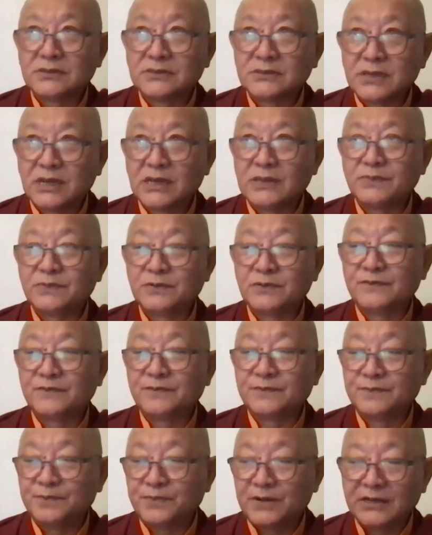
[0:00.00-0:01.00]
type
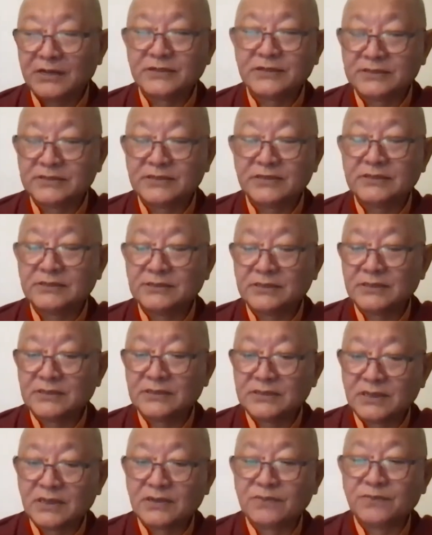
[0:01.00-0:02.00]
of practices
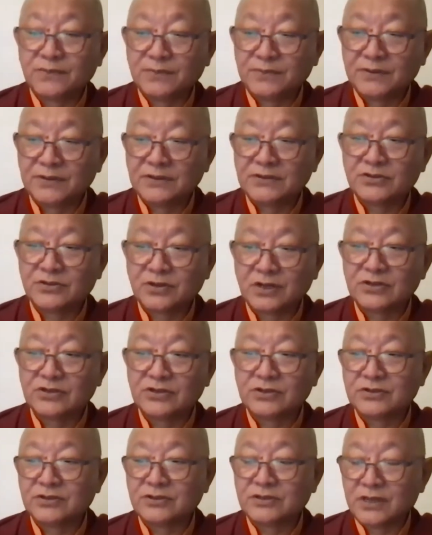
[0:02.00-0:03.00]
and type of
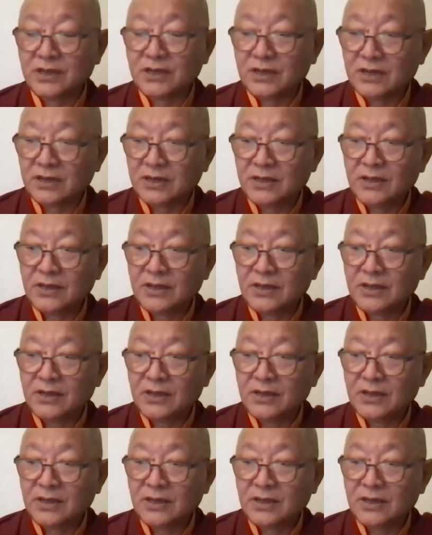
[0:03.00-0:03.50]
instructions. They're